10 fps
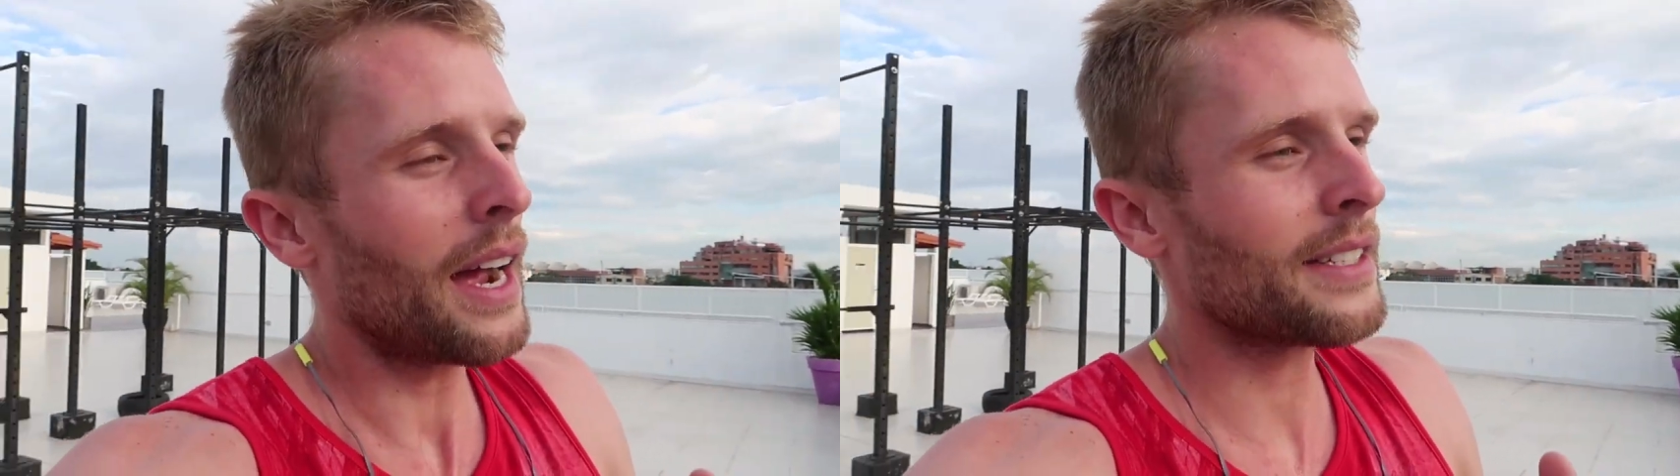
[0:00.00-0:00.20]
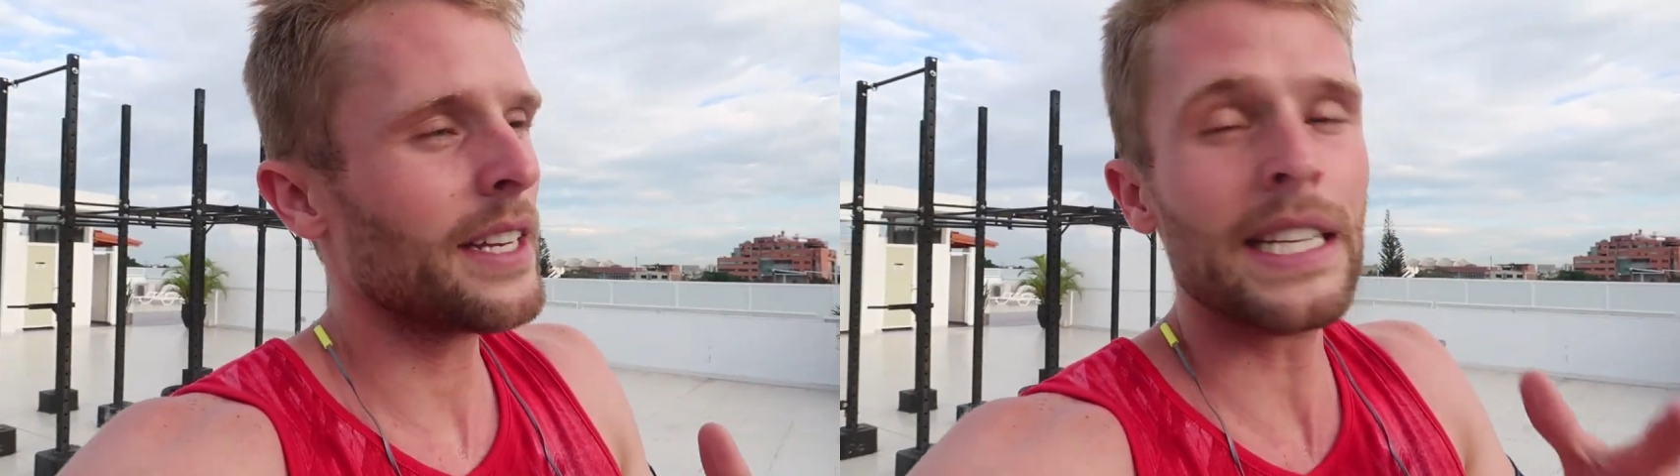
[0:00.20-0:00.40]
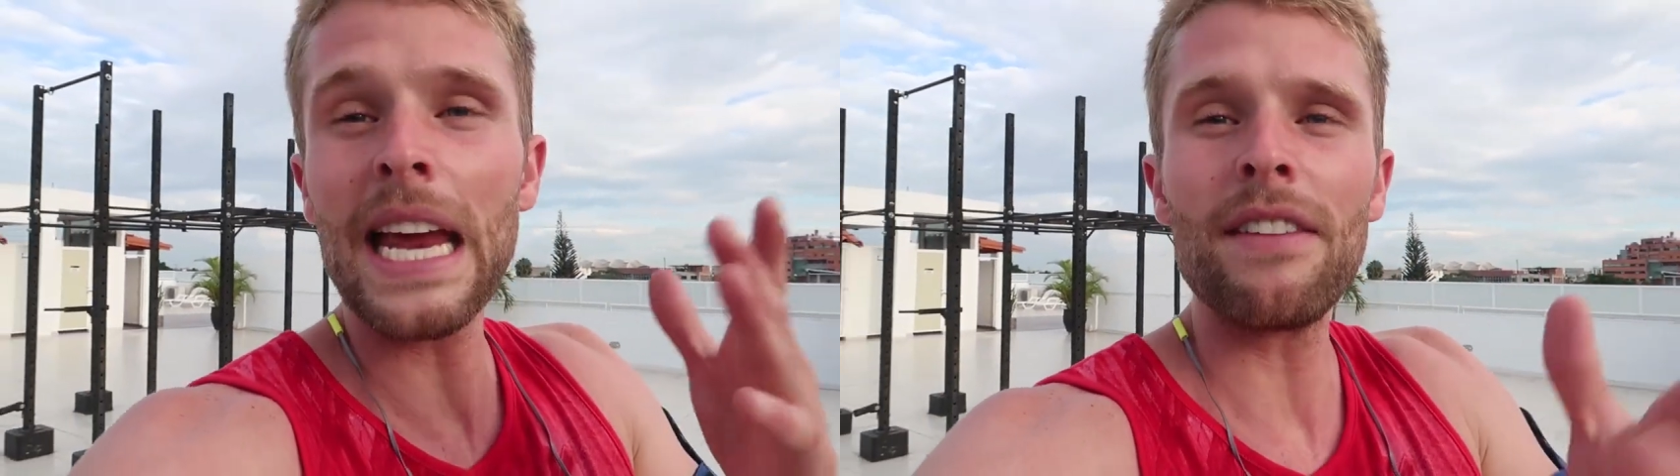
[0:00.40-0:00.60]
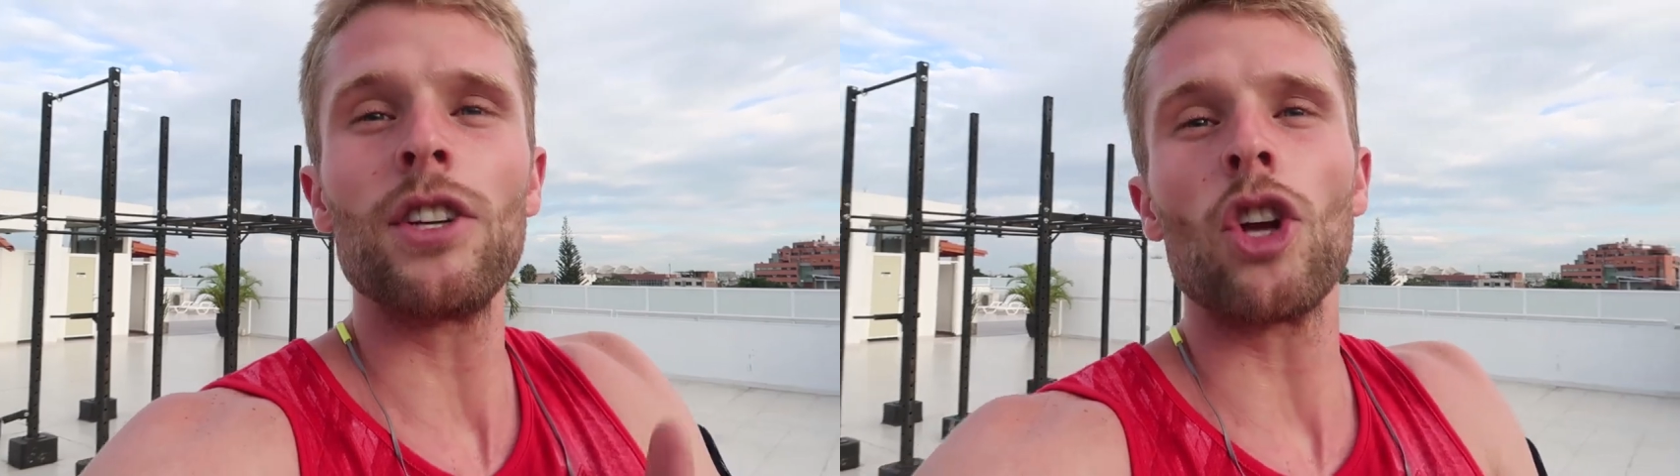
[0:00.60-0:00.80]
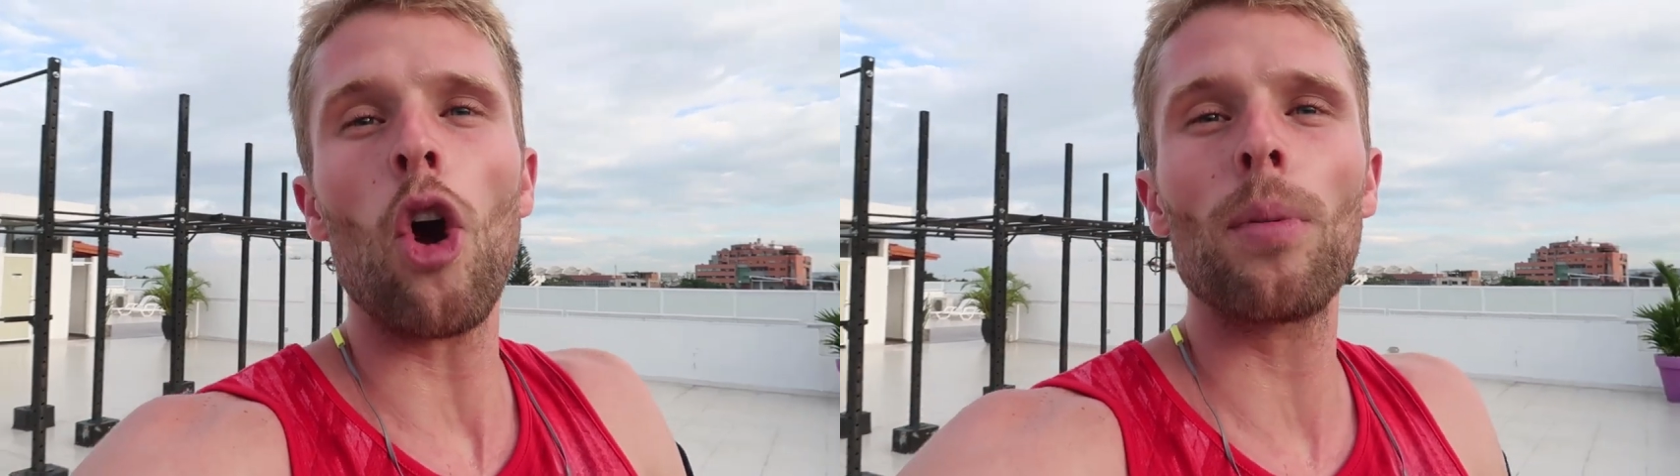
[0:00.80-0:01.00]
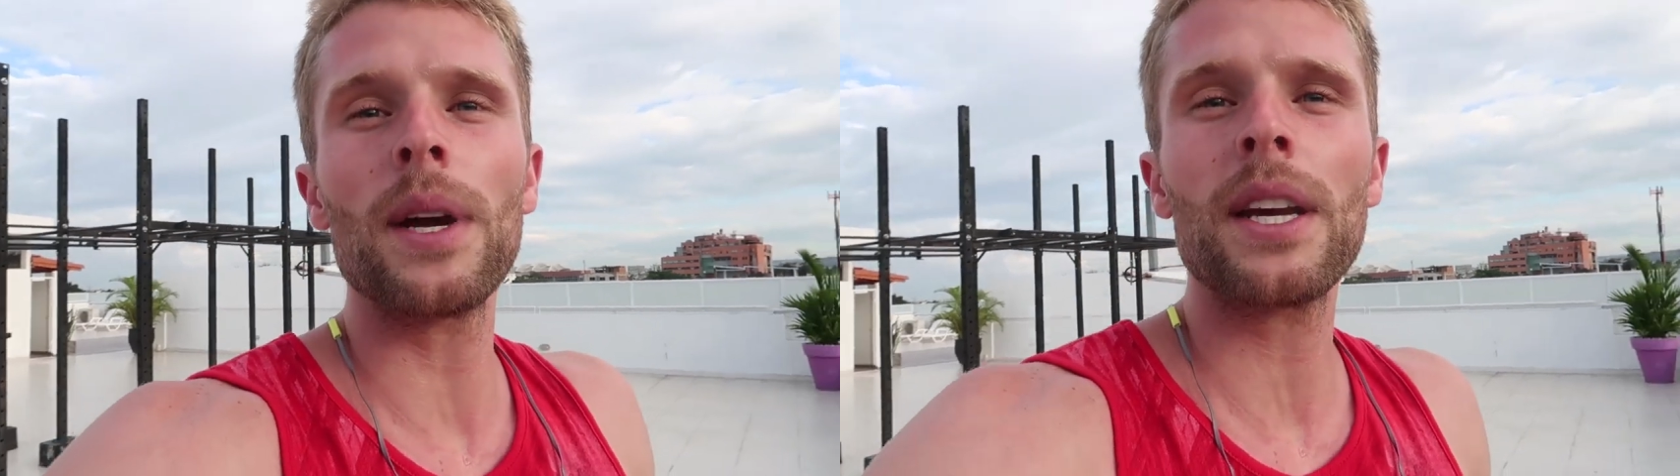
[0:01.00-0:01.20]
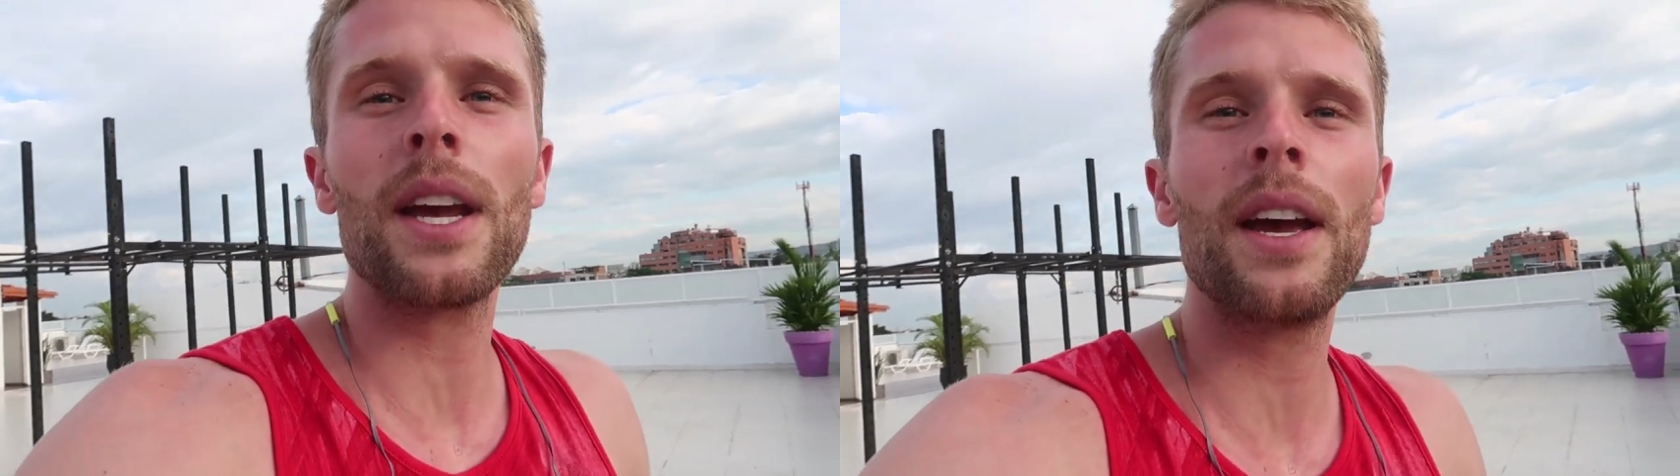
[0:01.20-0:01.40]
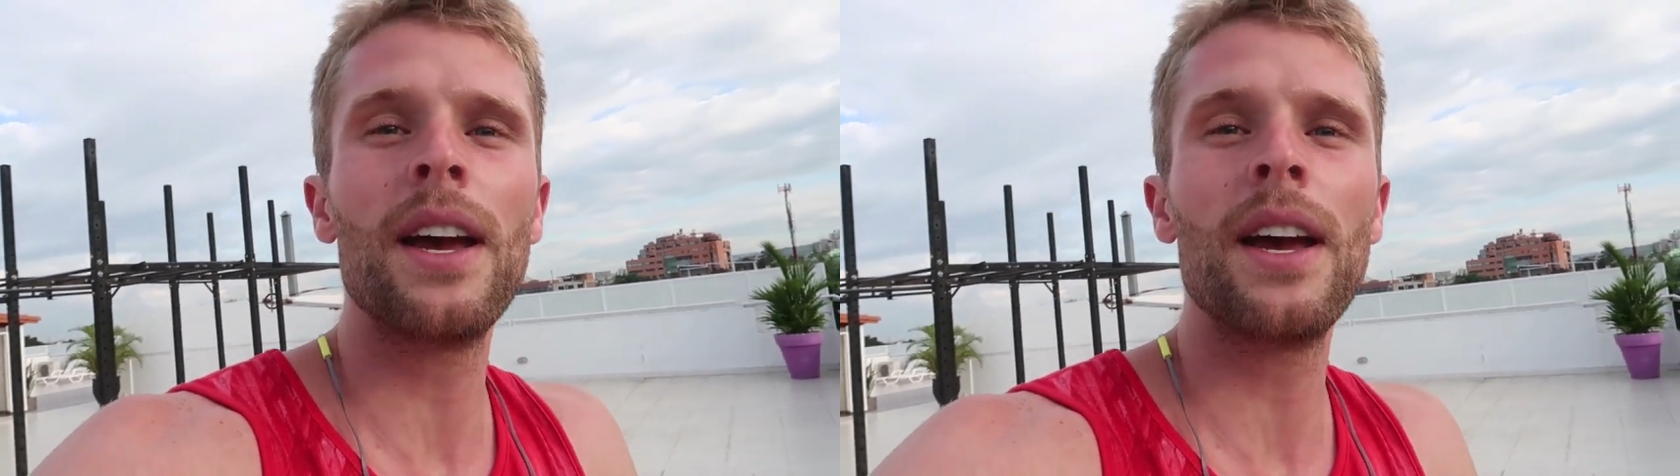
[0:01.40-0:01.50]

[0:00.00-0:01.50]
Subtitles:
I see David Dobrik,